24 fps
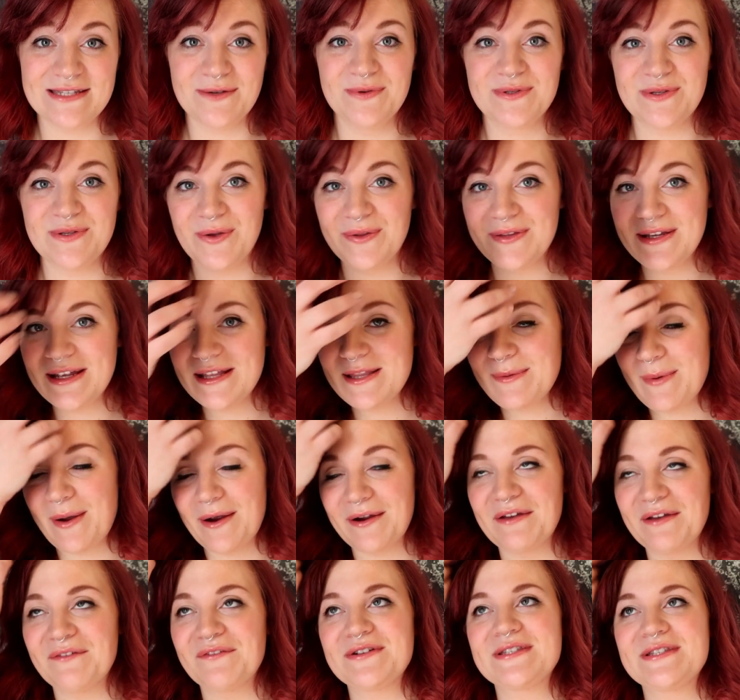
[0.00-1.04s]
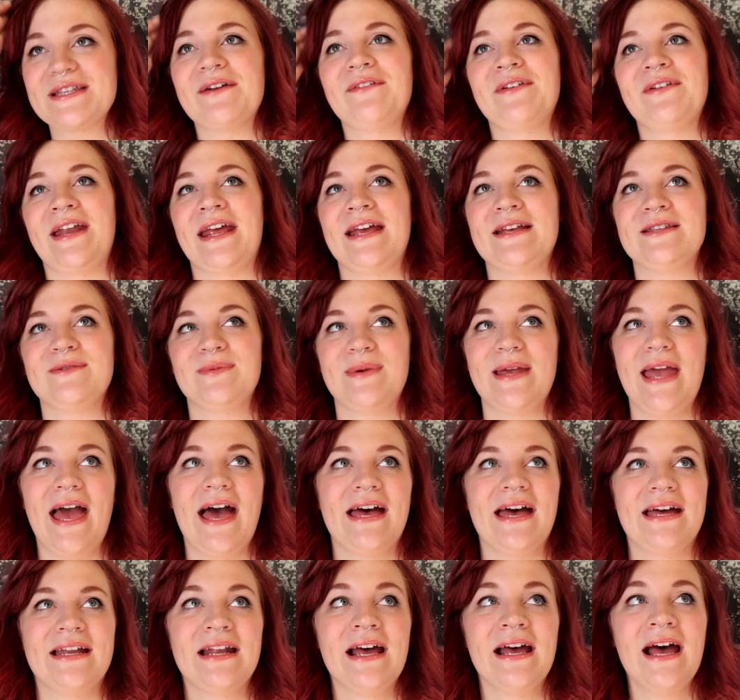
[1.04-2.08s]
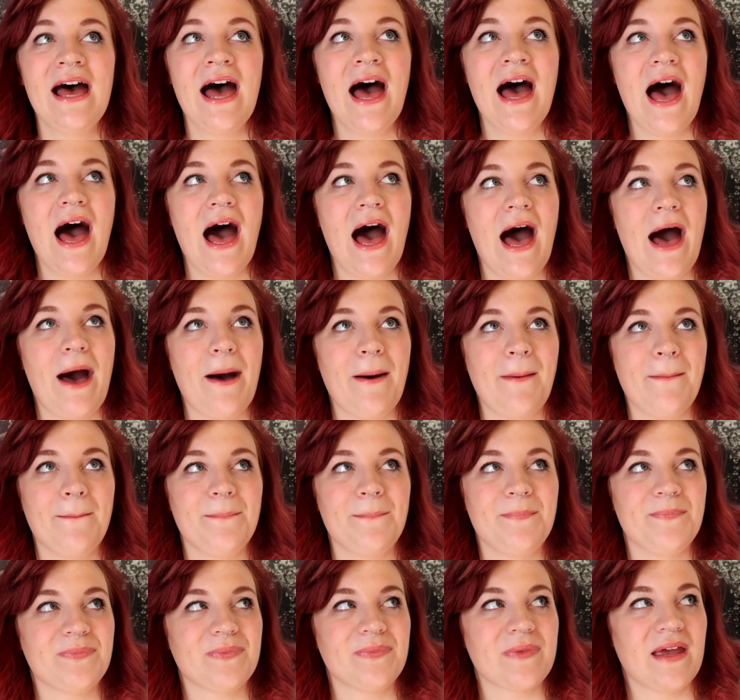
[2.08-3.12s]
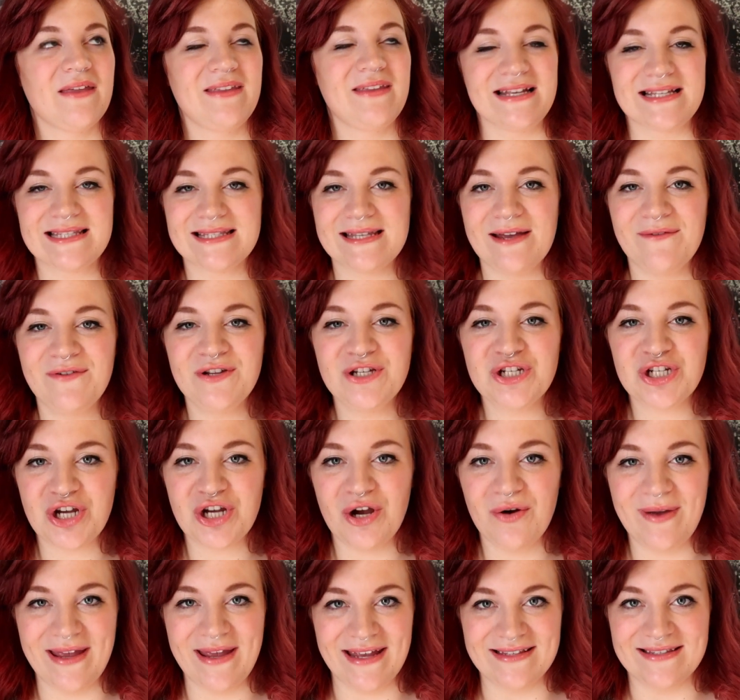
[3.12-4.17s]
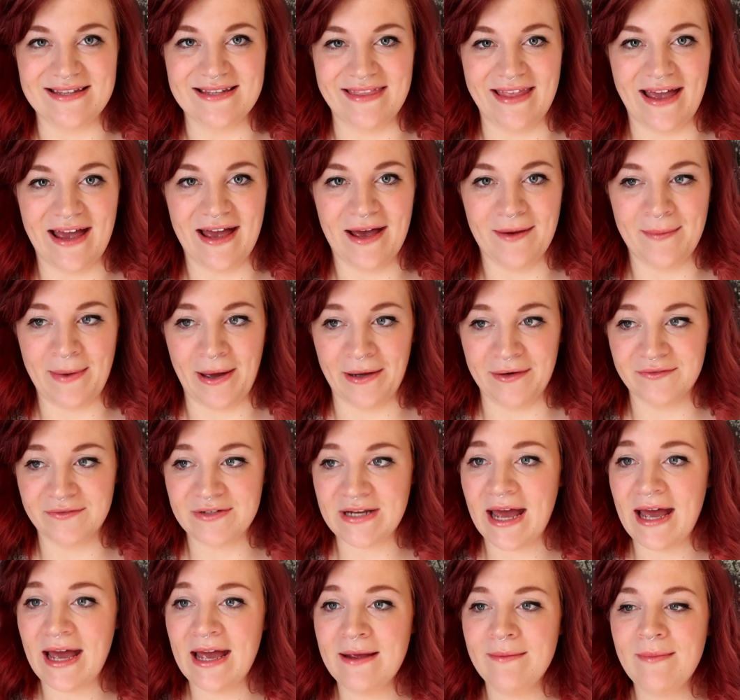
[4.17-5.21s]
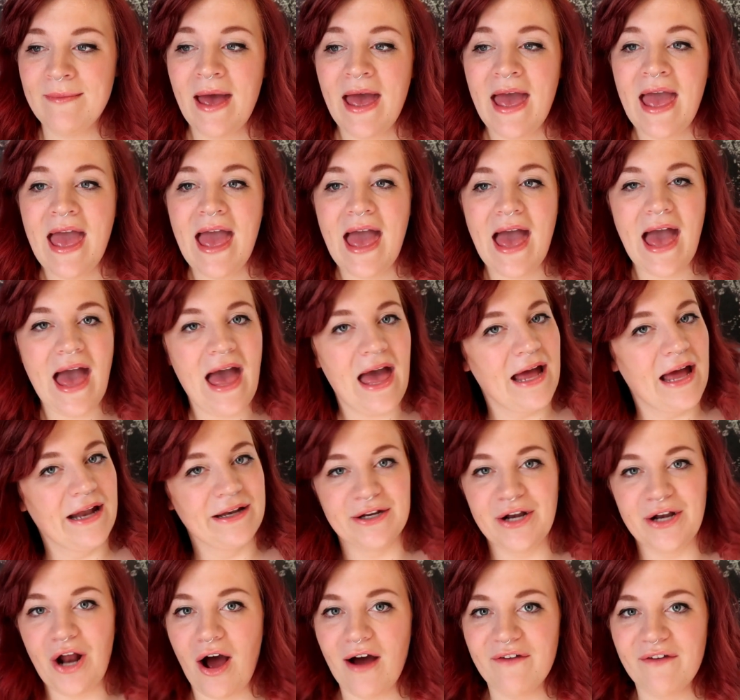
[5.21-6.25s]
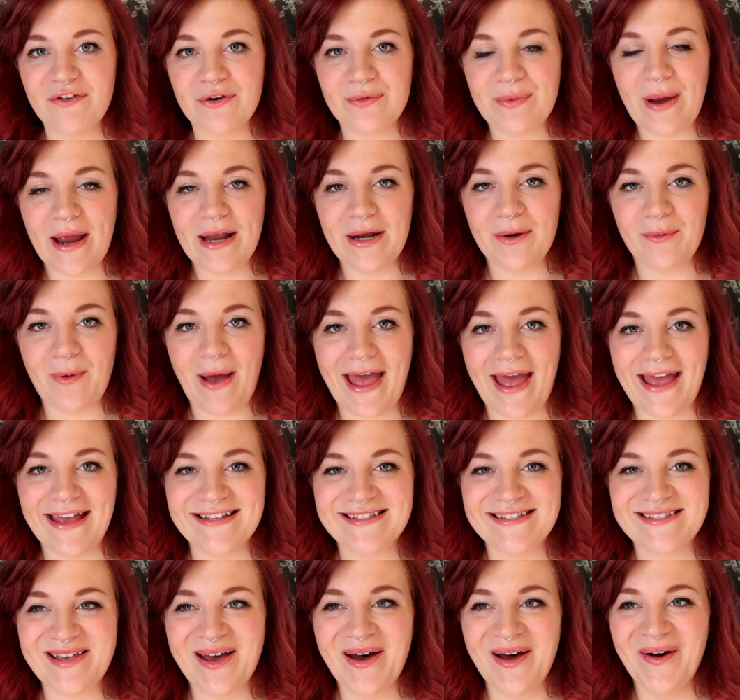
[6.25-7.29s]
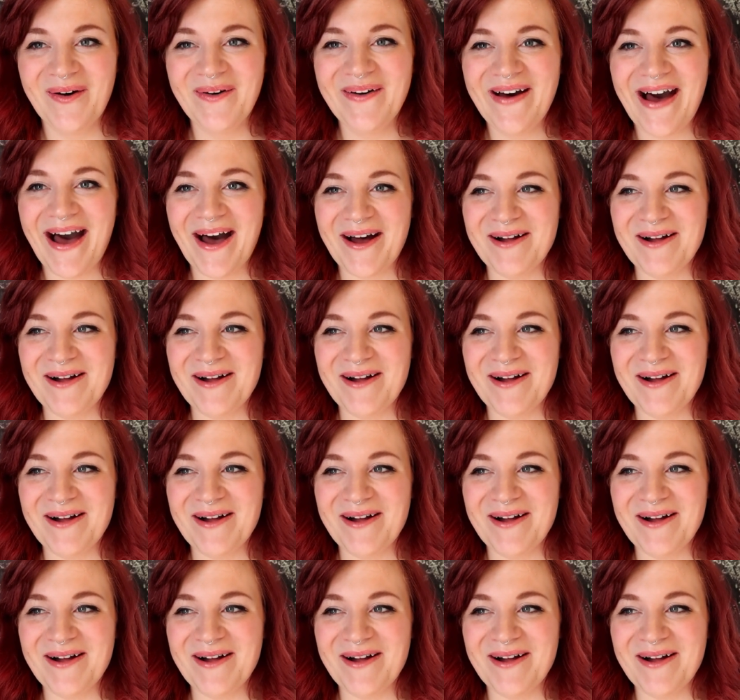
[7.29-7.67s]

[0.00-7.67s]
It was only on the market for 7 days. We had, I think 7 showings in that amount of time and an offer right away. So,